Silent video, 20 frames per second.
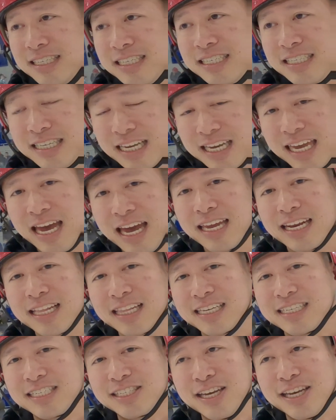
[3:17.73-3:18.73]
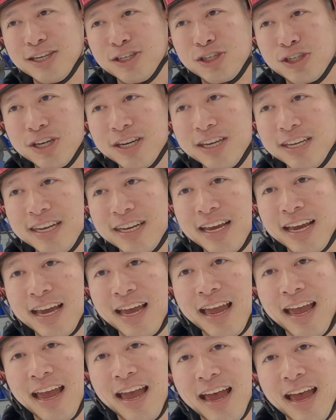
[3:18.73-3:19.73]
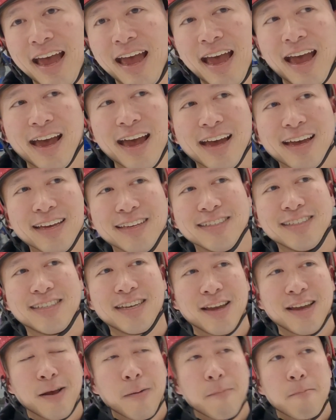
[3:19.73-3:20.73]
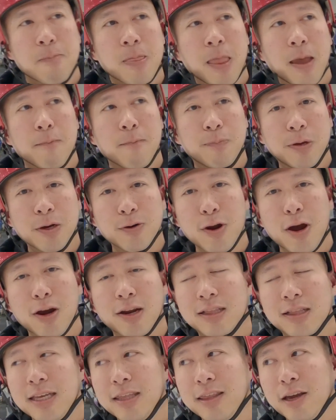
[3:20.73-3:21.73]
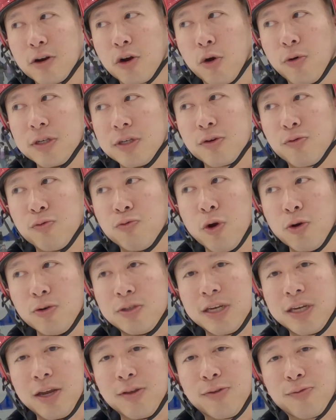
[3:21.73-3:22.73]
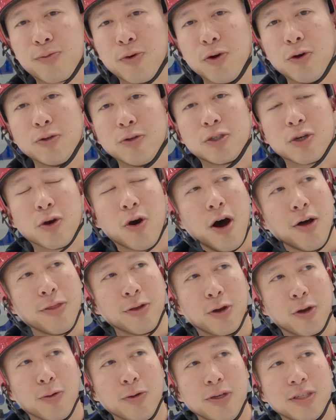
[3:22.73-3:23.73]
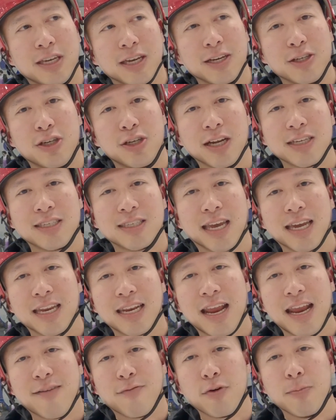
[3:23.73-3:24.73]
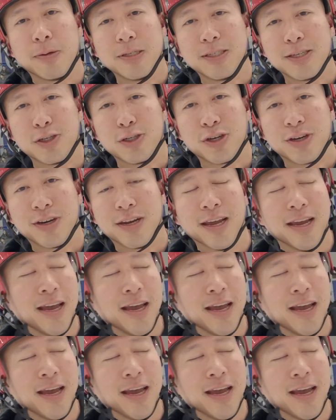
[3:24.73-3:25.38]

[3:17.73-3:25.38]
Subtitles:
stick handling station, and periodically they're going to rotate through so all the goalies get a chance to get in every position.